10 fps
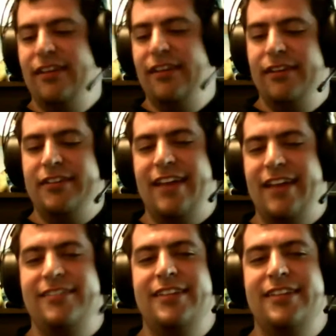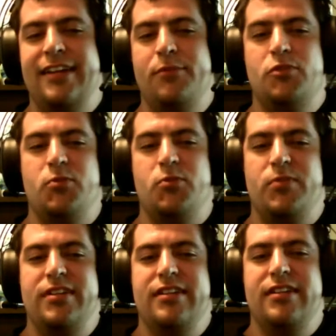Dancing games,
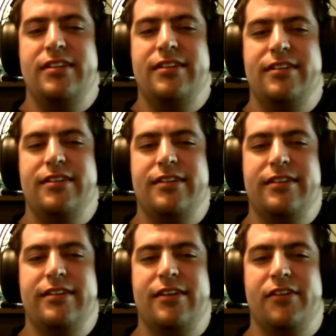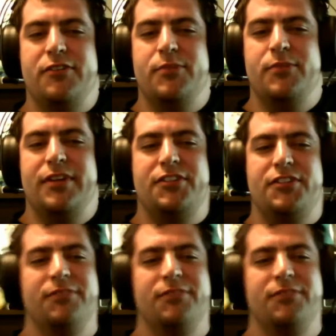no, not so much.